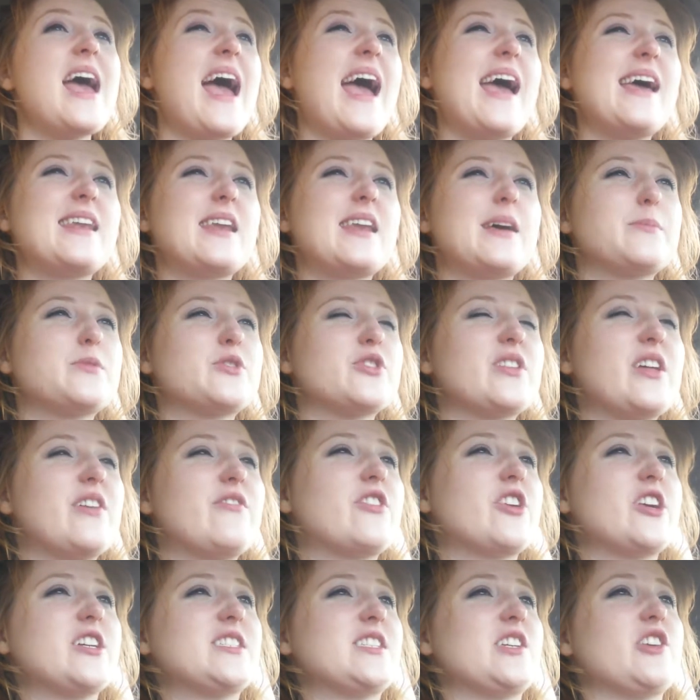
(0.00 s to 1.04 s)
And I'm sure that
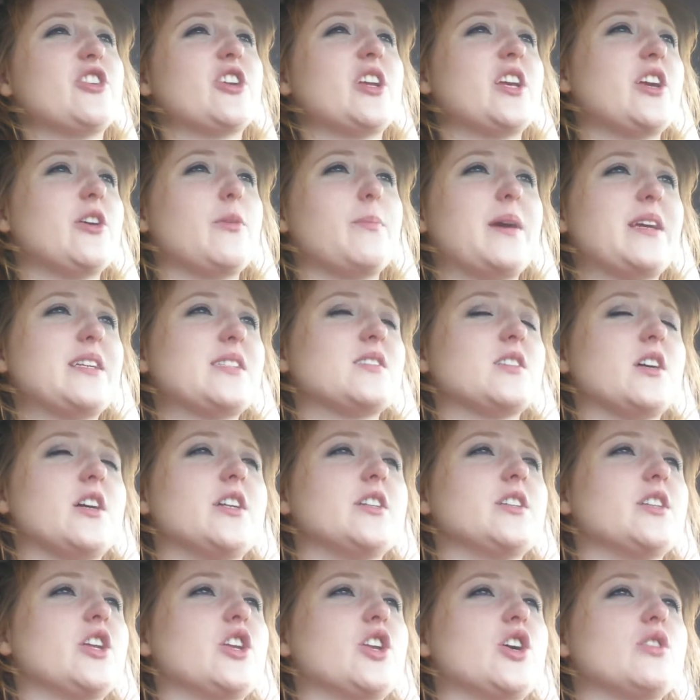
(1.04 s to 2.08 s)
varies year to year based
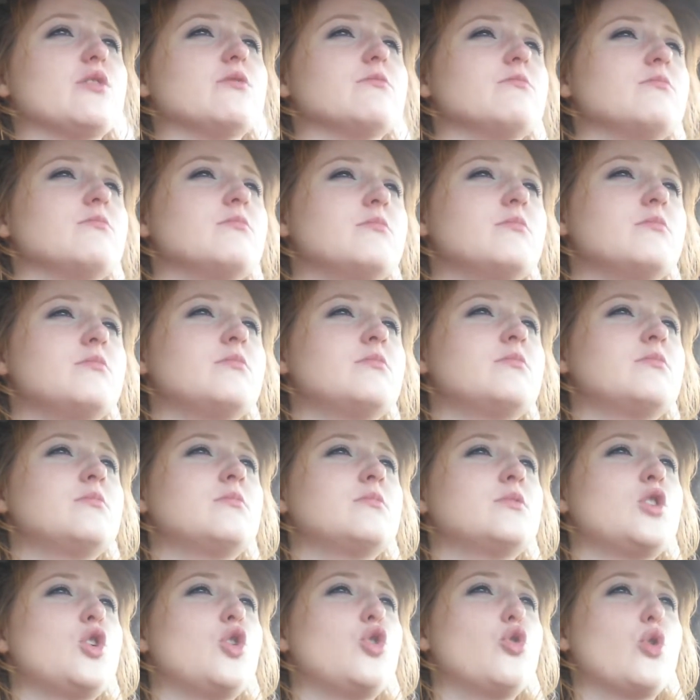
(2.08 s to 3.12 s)
on,
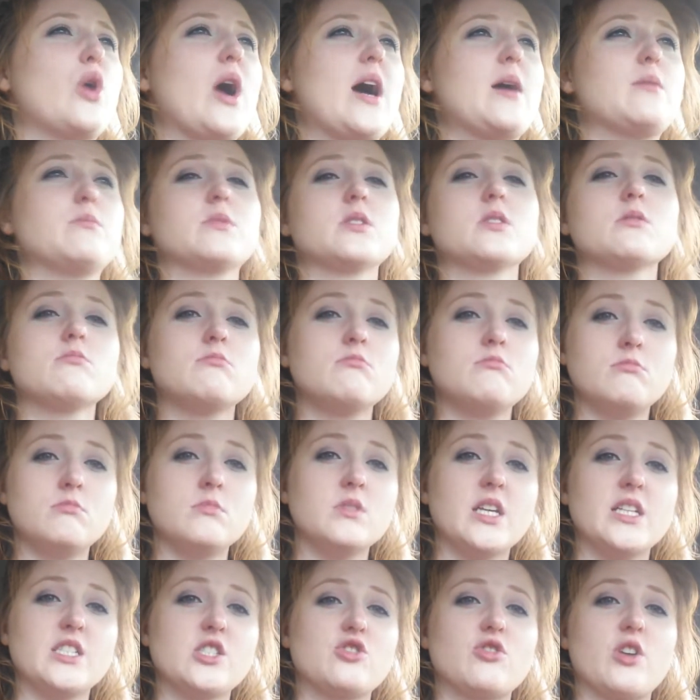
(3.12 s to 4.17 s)
who comes,
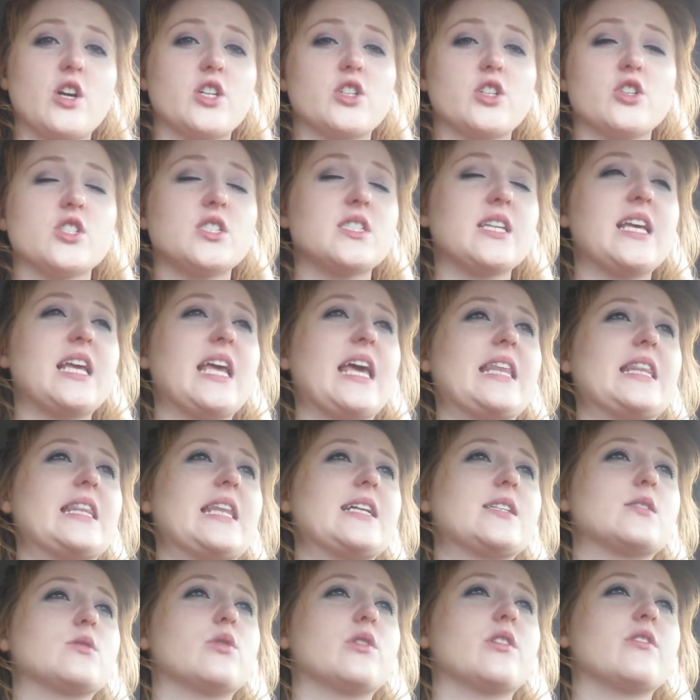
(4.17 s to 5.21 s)
the instructors they get, and
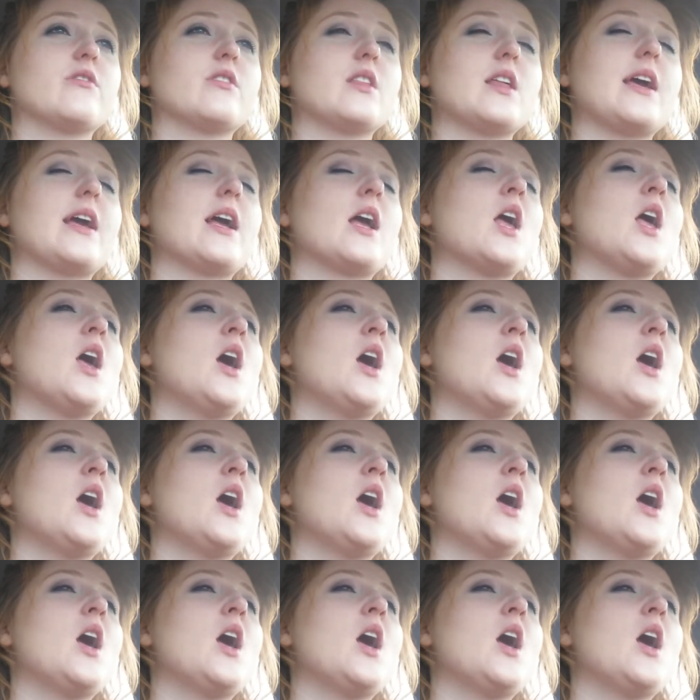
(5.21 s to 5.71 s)
that sort of thing.